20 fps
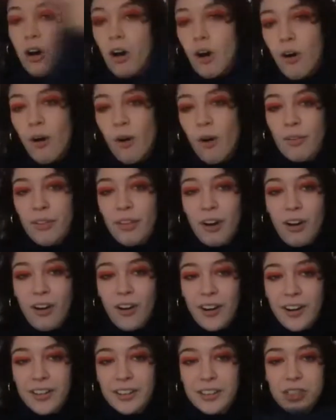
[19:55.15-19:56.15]
all the
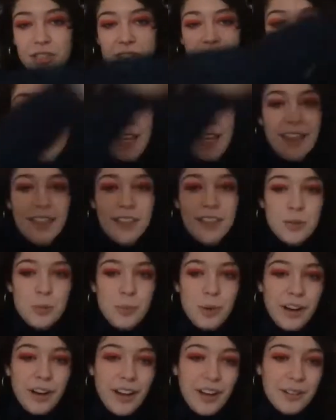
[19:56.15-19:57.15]
art just like in this
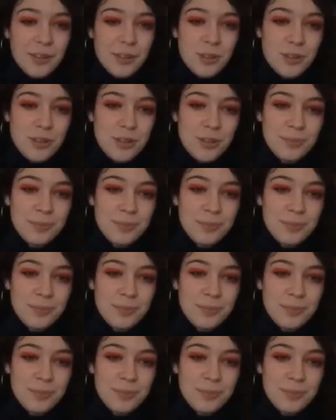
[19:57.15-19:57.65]
warehouse.